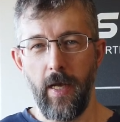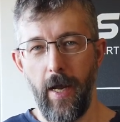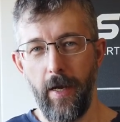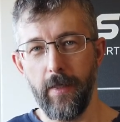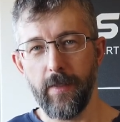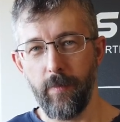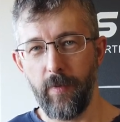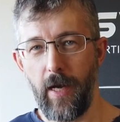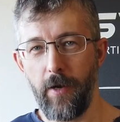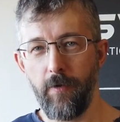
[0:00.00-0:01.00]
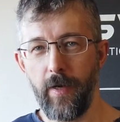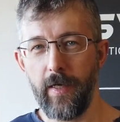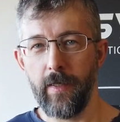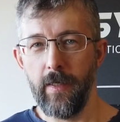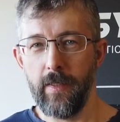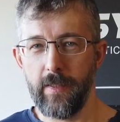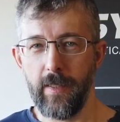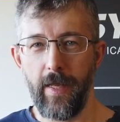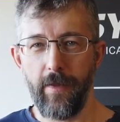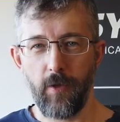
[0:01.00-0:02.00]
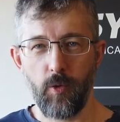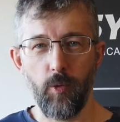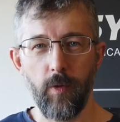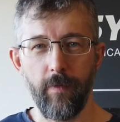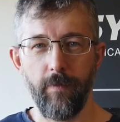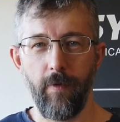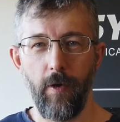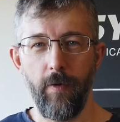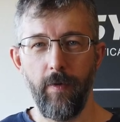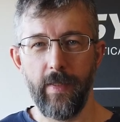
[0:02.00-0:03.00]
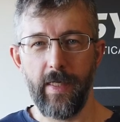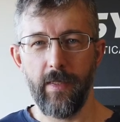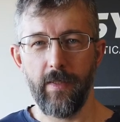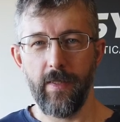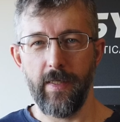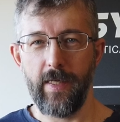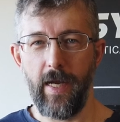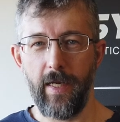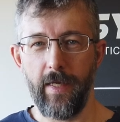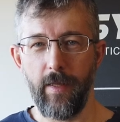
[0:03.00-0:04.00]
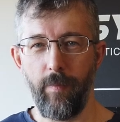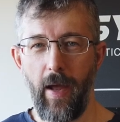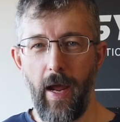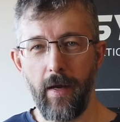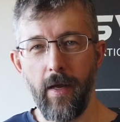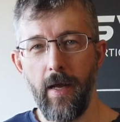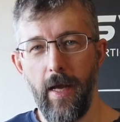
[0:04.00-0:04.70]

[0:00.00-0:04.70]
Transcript: and some guttering to let the coolant flow down to the tank at the back,